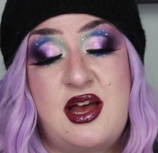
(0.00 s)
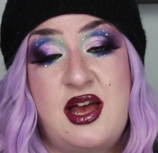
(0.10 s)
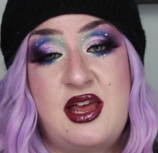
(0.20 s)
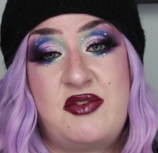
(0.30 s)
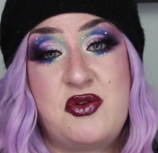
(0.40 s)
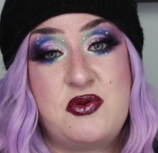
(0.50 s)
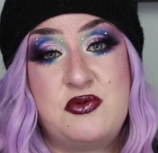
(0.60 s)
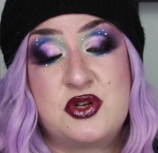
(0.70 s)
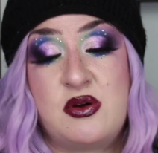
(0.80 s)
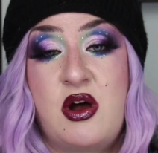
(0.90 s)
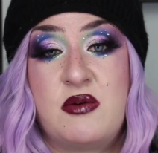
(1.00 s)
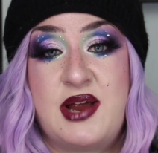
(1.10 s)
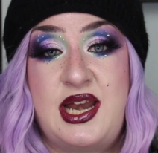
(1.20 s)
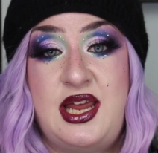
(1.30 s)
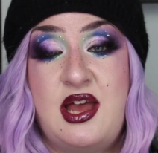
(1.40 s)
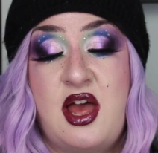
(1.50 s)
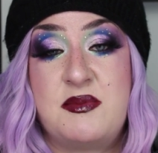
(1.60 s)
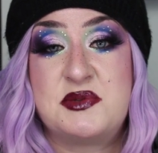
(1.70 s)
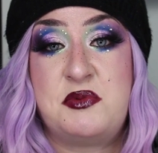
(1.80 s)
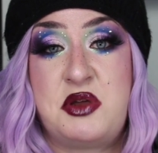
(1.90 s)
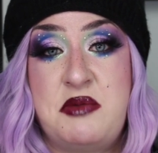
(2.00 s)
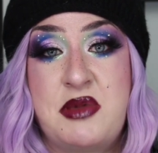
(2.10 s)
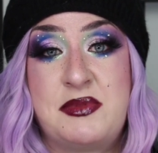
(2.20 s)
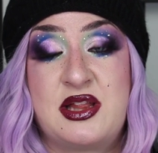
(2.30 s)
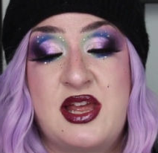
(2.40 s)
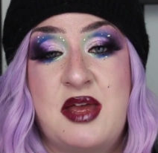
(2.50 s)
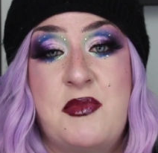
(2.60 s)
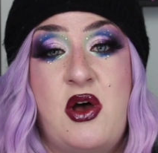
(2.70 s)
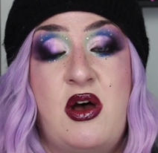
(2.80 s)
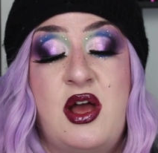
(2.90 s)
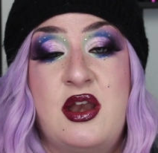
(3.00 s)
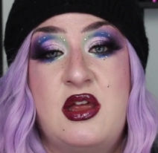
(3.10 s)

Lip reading: If you don't already, I'm Spooky Mama Glam on